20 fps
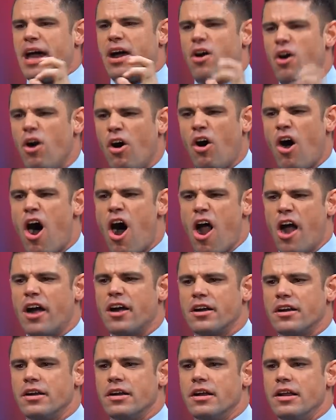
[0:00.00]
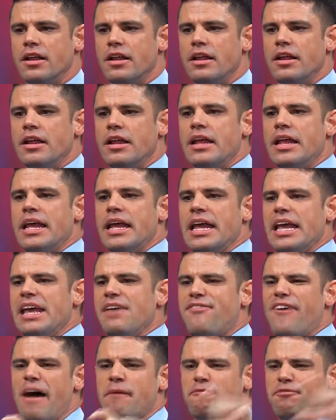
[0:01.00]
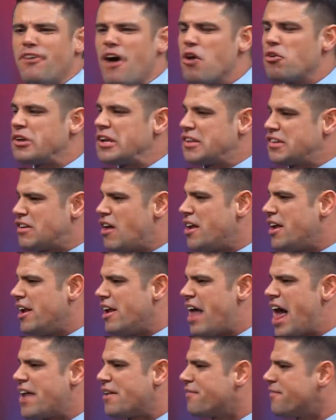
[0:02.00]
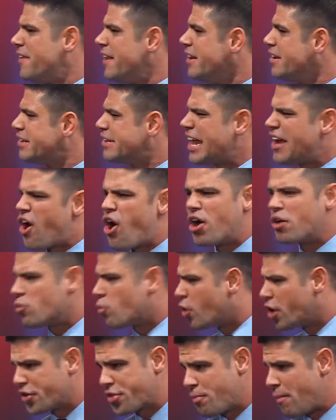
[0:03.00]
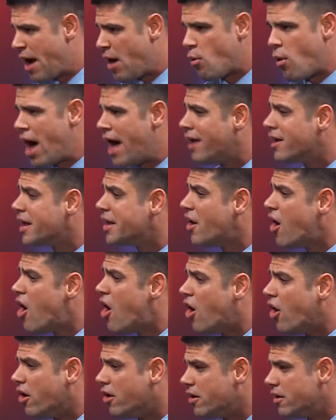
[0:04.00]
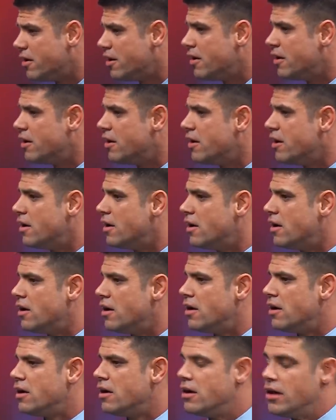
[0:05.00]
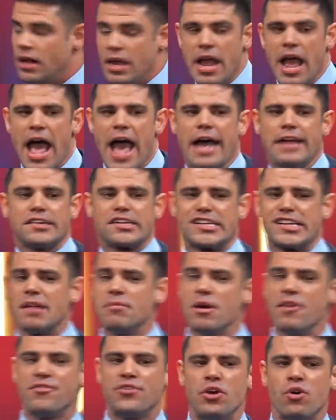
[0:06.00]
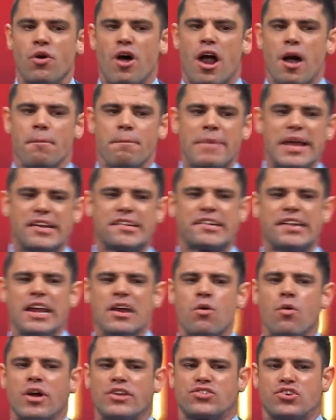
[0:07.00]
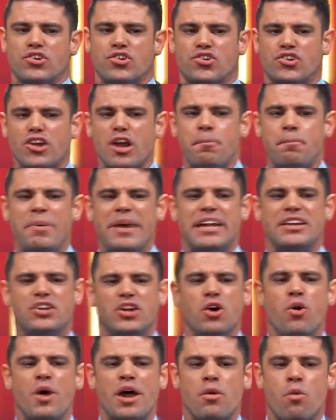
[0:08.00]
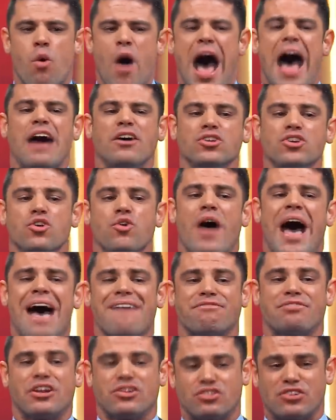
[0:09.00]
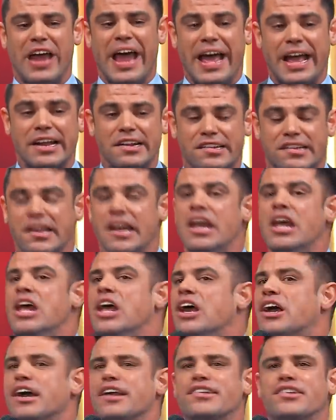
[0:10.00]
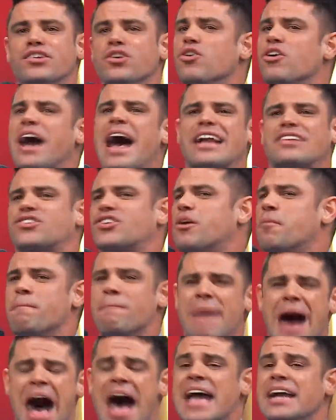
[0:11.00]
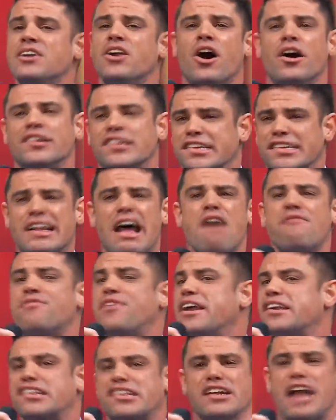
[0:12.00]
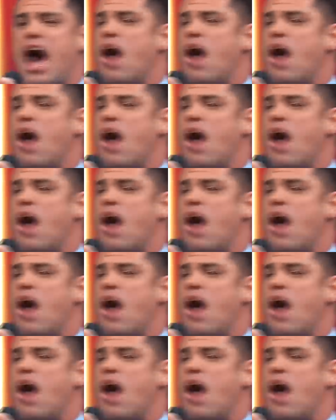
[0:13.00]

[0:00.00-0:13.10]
my whole heart if I'm focused on a lot of things that aren't worth my while at all. And some of you are missing what you should be doing while you have the chance because you got your mind on stuff that's